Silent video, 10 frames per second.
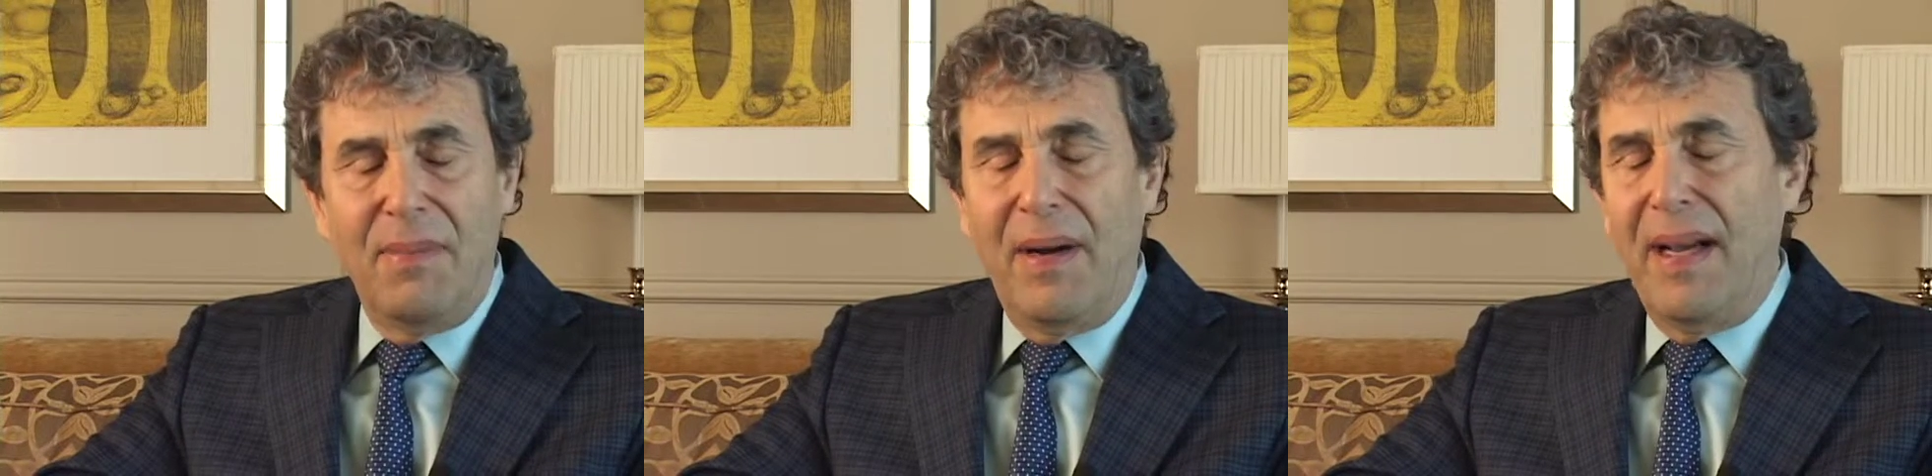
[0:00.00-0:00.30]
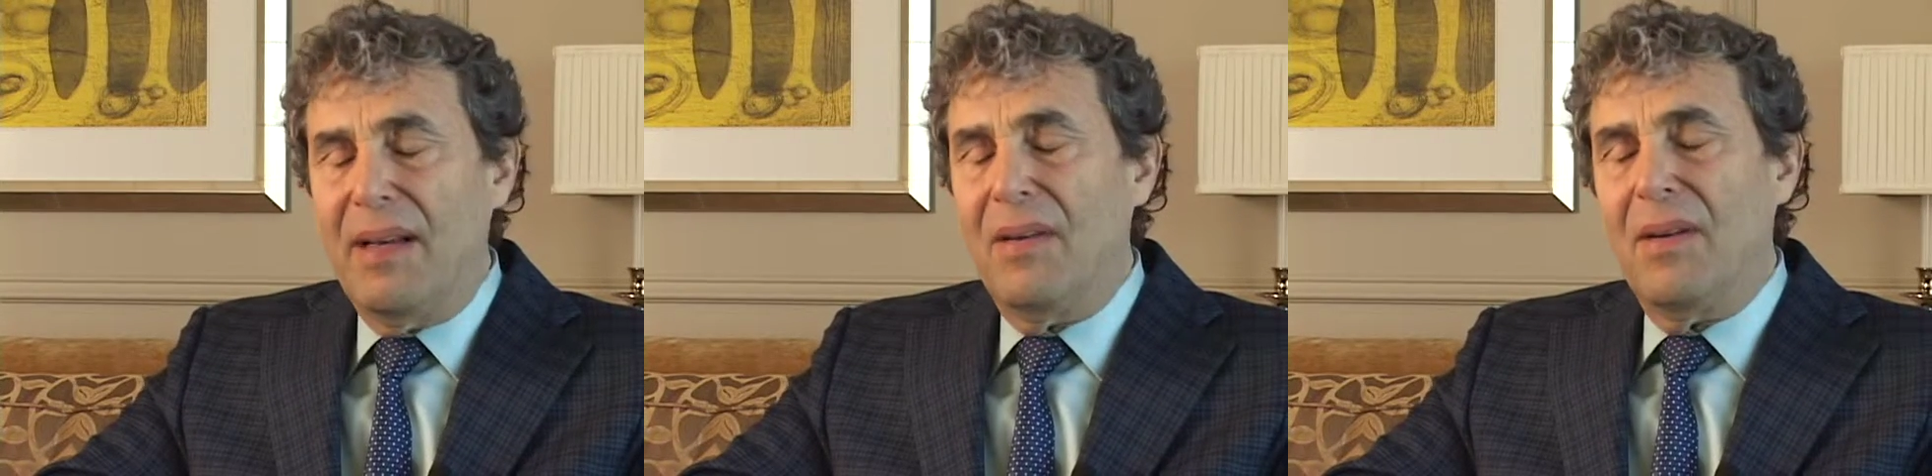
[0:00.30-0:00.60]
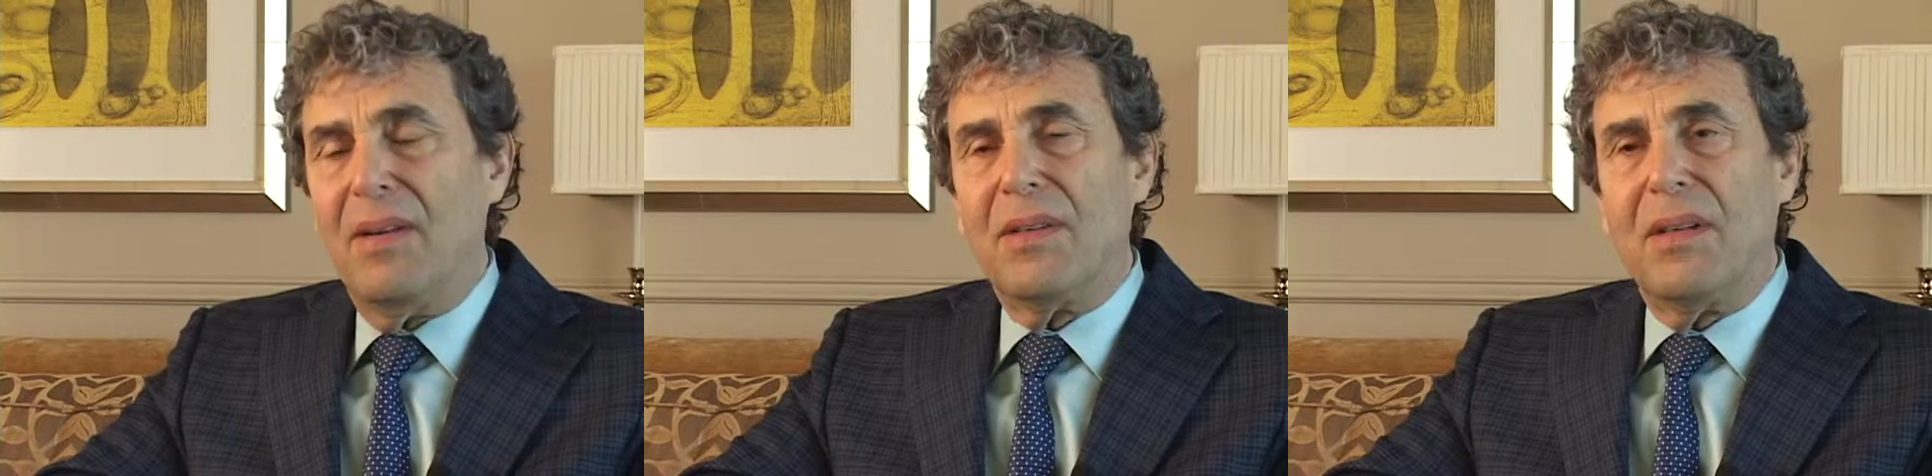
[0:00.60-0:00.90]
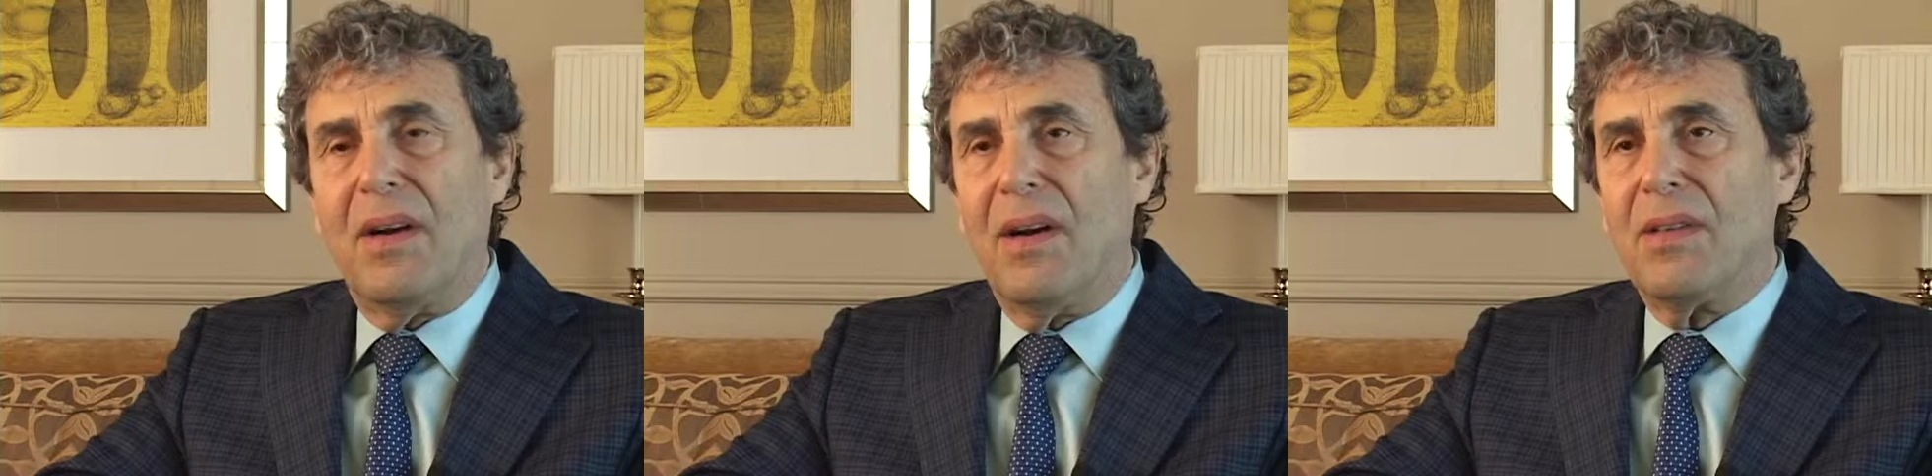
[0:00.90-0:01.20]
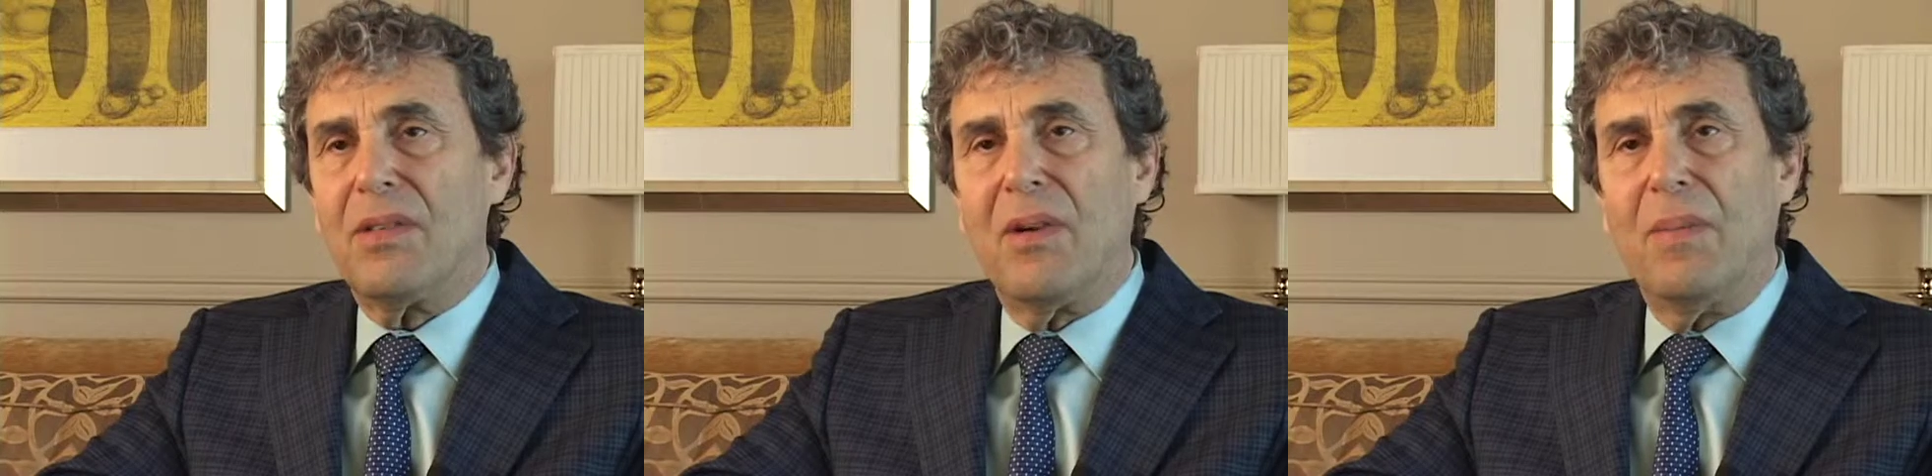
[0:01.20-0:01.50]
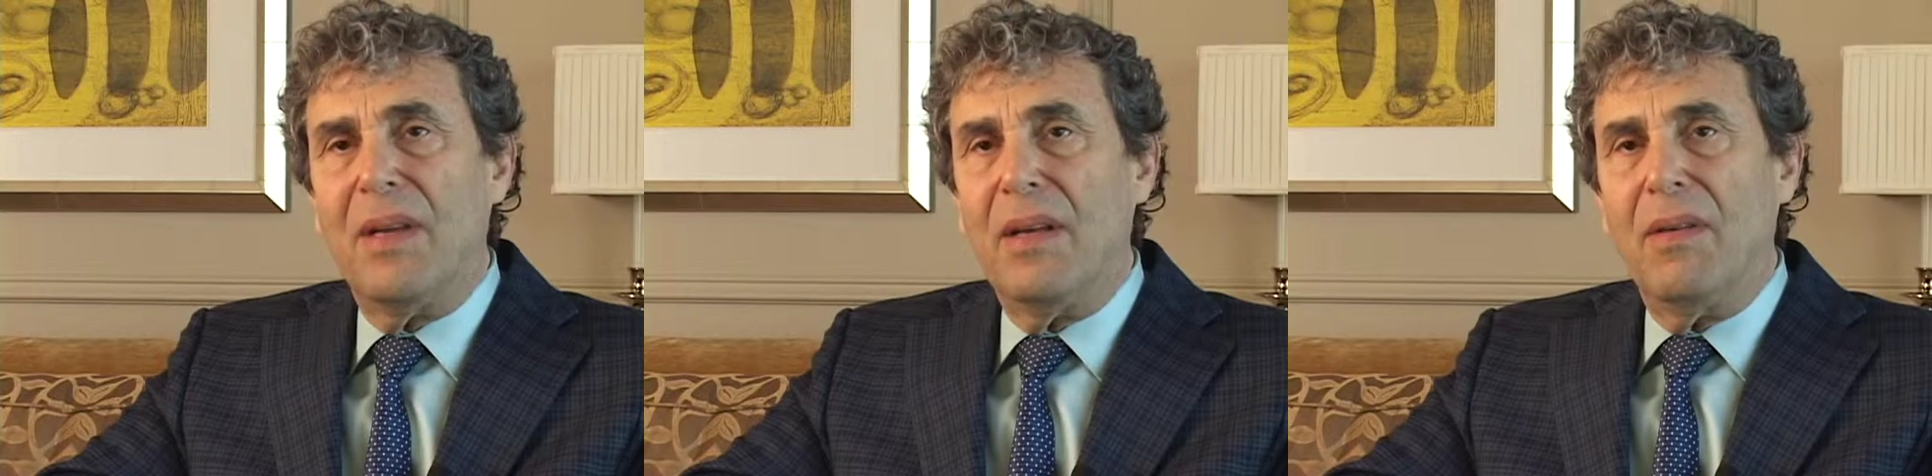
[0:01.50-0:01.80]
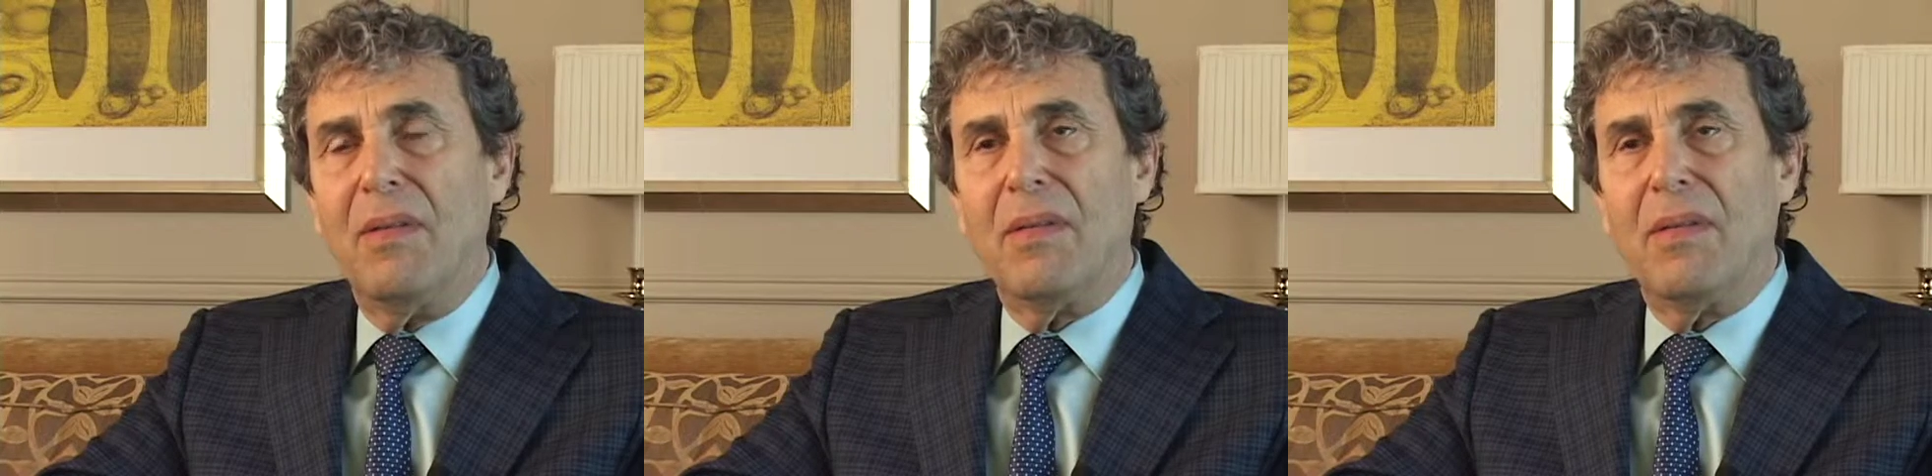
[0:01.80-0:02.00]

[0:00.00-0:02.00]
my goodness, there are so many